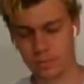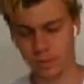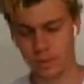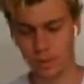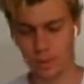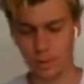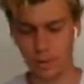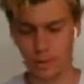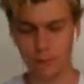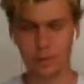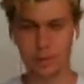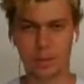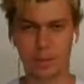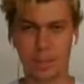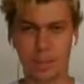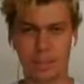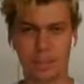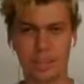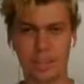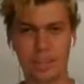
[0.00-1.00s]
Oh,
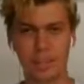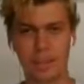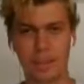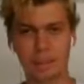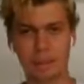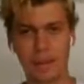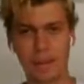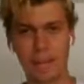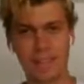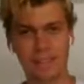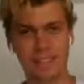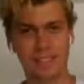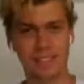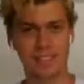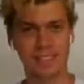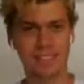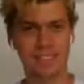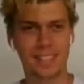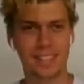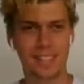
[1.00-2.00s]
look, it's Matt.
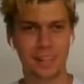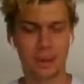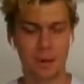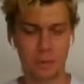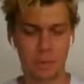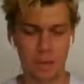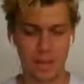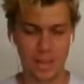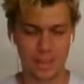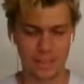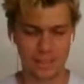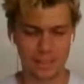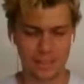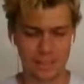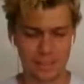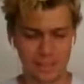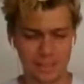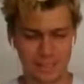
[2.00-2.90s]
Hello, Matt.